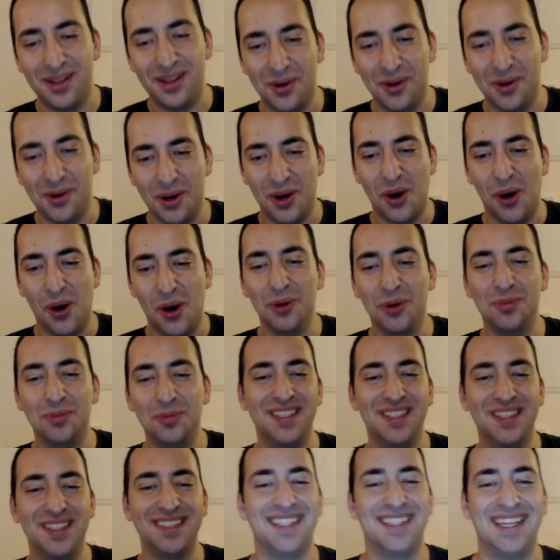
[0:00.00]
Hope
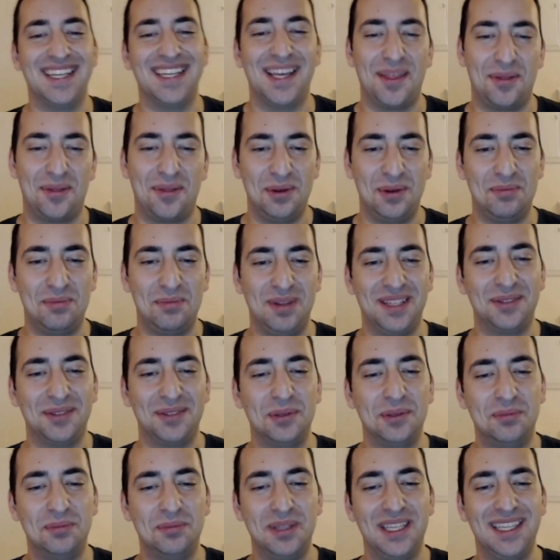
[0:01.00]
that 3D printing
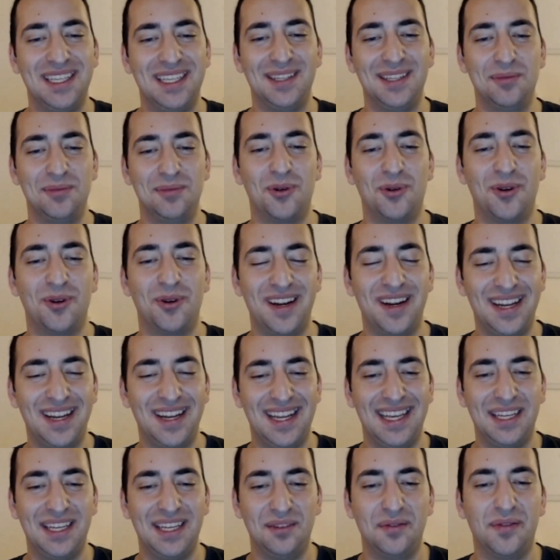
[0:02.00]
will be more
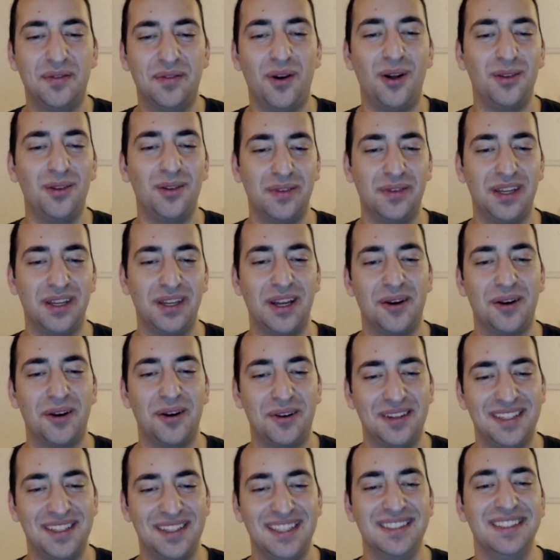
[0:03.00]
involved in
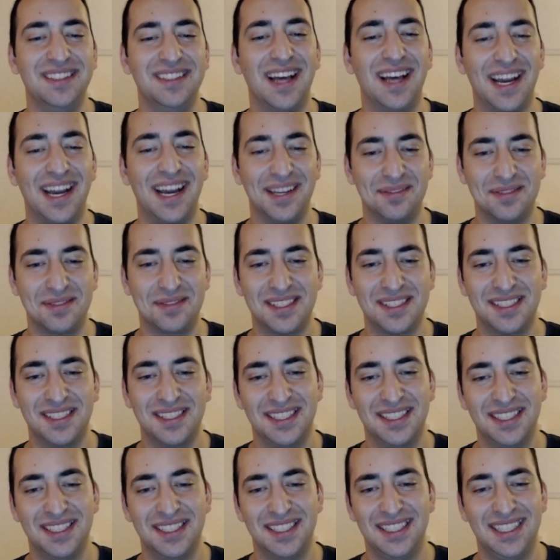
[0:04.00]
our daily lives.
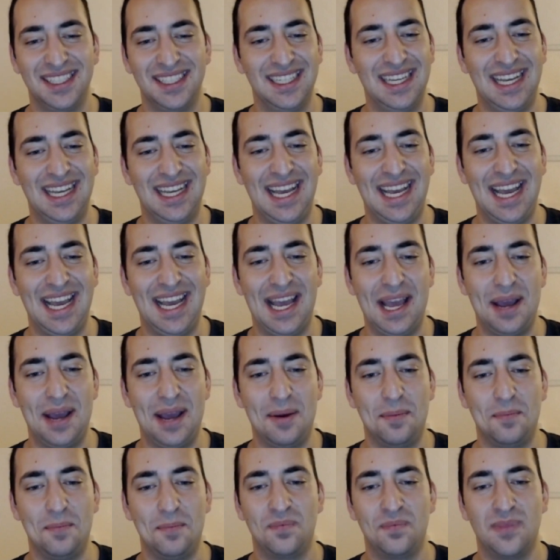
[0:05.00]

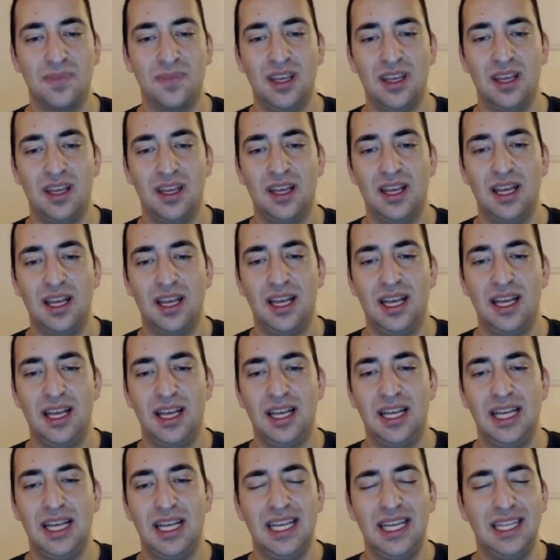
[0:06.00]
Um,
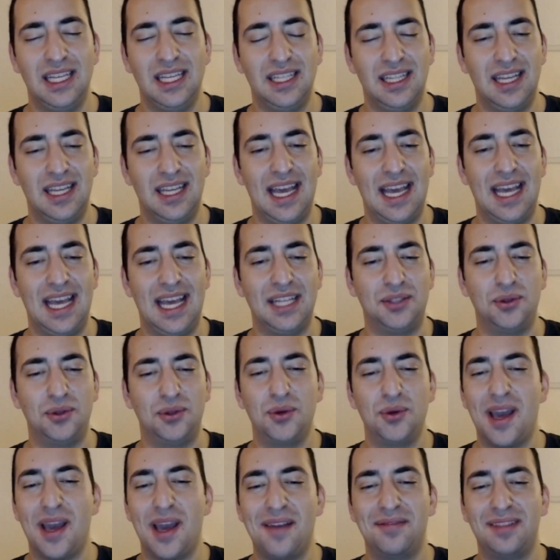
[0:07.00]
do
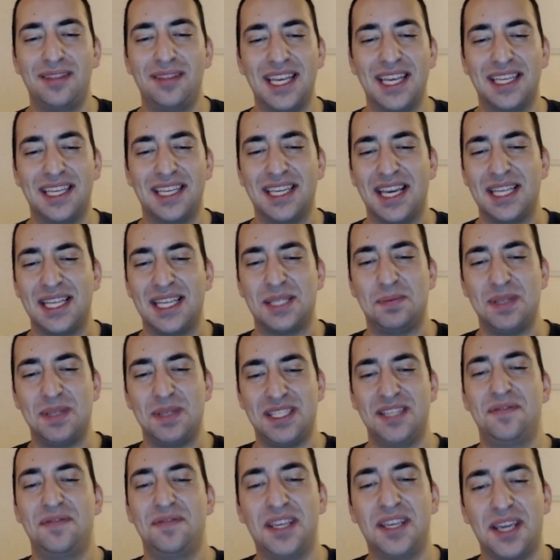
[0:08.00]
you have like a
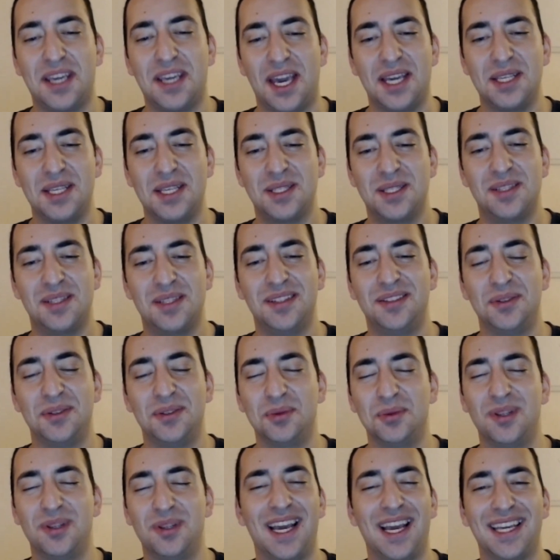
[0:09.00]
specific case that you
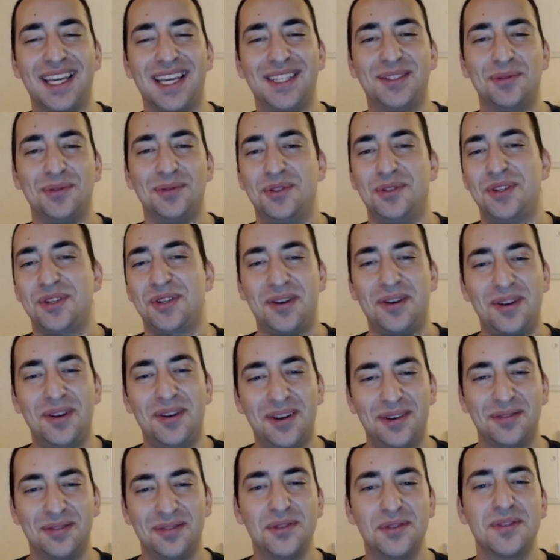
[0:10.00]
would like to share
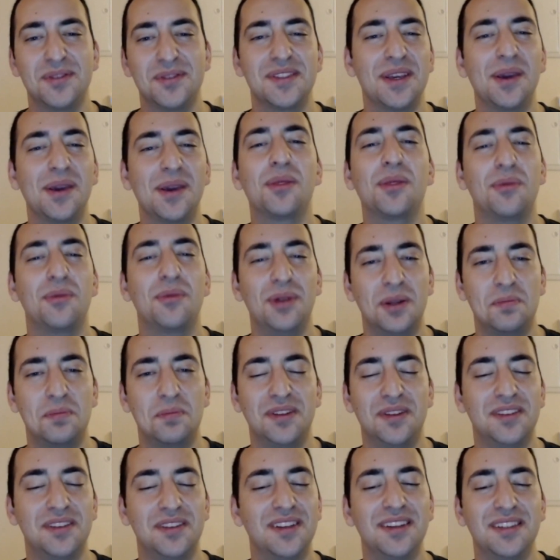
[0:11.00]
of using 3D
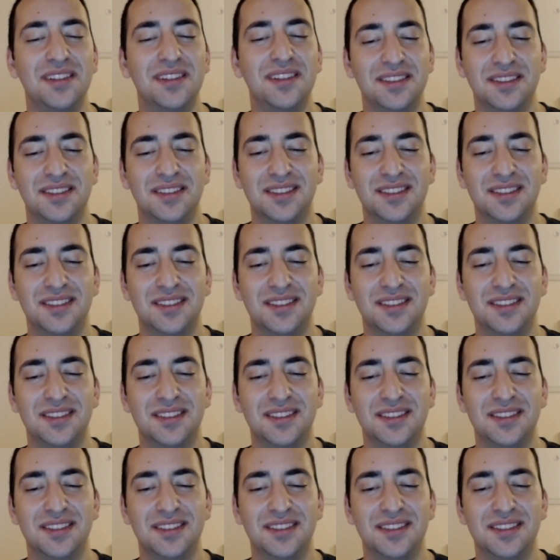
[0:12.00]
printing?